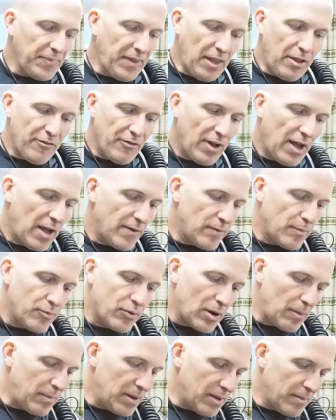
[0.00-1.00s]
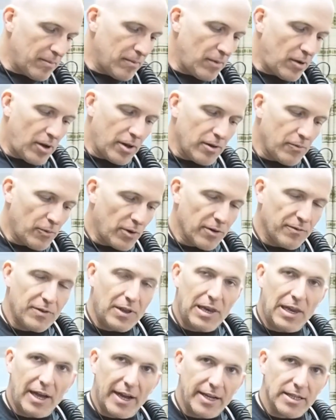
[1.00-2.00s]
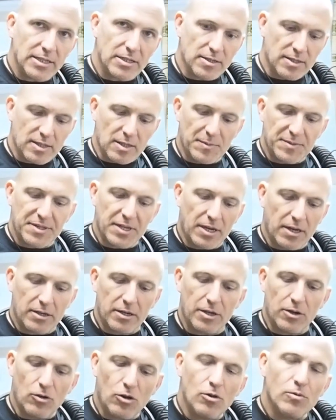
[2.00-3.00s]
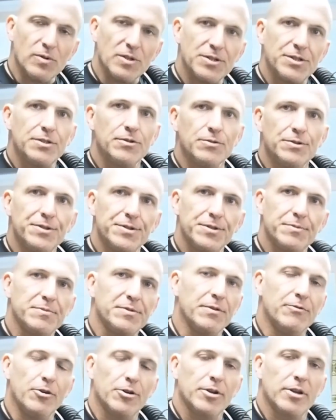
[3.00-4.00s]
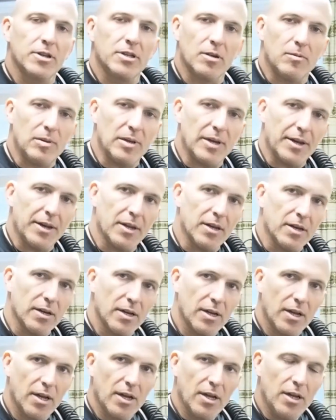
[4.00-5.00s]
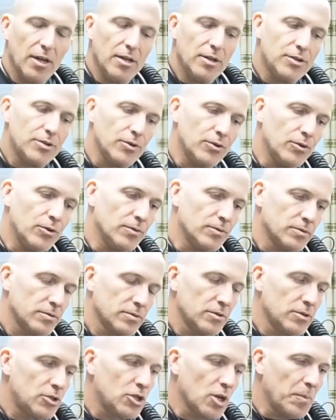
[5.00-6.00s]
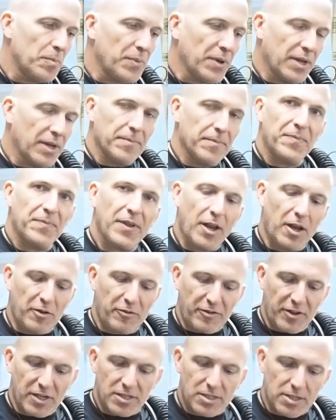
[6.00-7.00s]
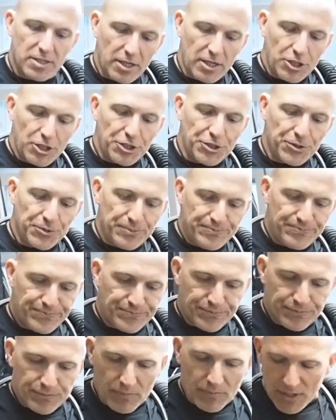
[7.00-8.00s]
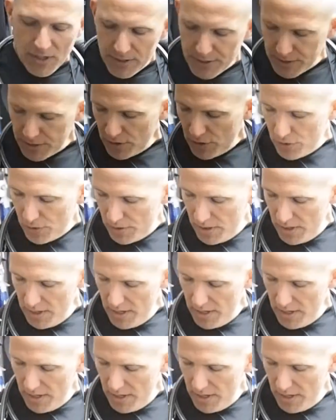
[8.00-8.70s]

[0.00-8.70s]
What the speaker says: if I have a problem on one of the lights or something, I can always use the working double-ender to jump in and fix the issue. So